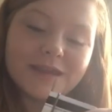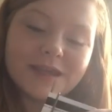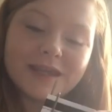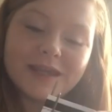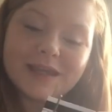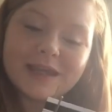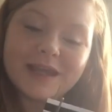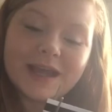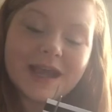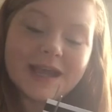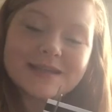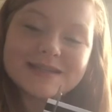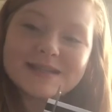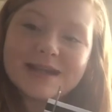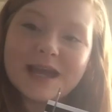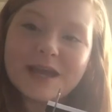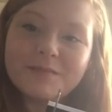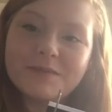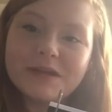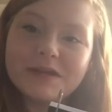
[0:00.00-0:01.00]
it has to
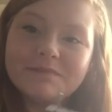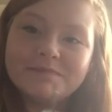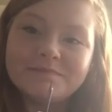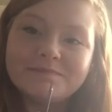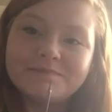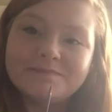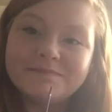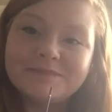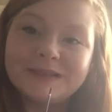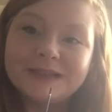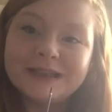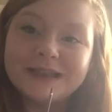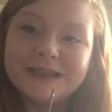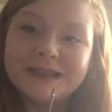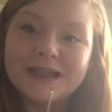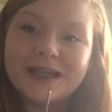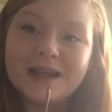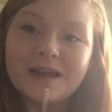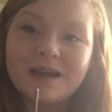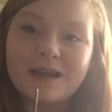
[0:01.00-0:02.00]
happen.
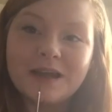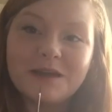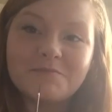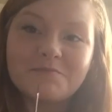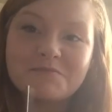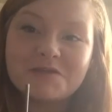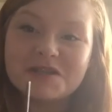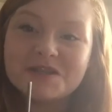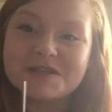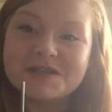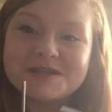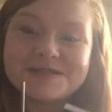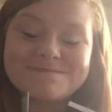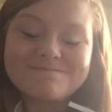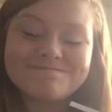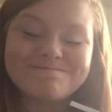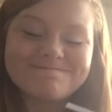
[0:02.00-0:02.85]
Just